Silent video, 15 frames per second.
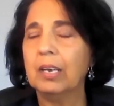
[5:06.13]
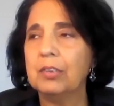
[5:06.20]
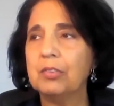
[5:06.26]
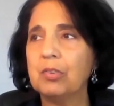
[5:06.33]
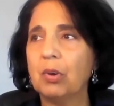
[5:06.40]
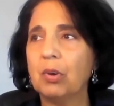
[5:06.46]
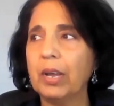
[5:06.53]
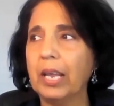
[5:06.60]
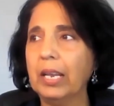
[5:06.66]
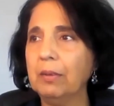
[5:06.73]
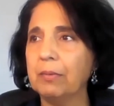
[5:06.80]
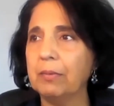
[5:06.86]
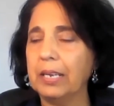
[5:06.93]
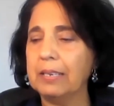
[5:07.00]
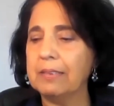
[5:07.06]
So,
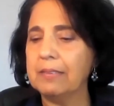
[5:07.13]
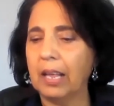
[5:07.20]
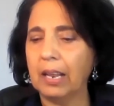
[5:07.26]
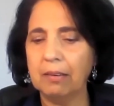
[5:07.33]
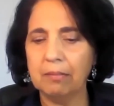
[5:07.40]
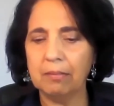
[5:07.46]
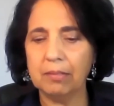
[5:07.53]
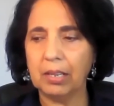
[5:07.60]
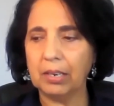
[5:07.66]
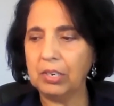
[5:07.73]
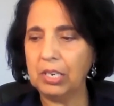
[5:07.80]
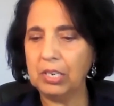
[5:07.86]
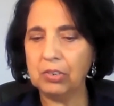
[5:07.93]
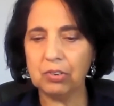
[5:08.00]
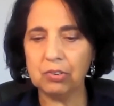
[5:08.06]
anyways, then the
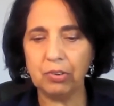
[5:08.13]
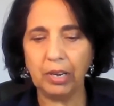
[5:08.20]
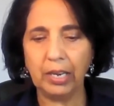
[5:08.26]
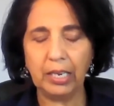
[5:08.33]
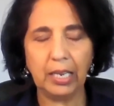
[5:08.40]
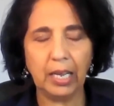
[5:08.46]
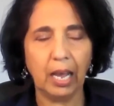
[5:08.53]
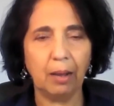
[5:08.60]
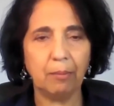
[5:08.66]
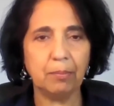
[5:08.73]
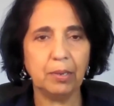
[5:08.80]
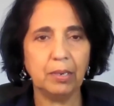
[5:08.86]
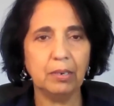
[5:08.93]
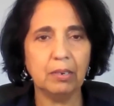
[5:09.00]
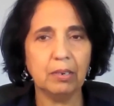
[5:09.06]
teacher training
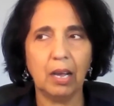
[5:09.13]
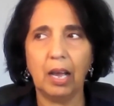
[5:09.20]
happened.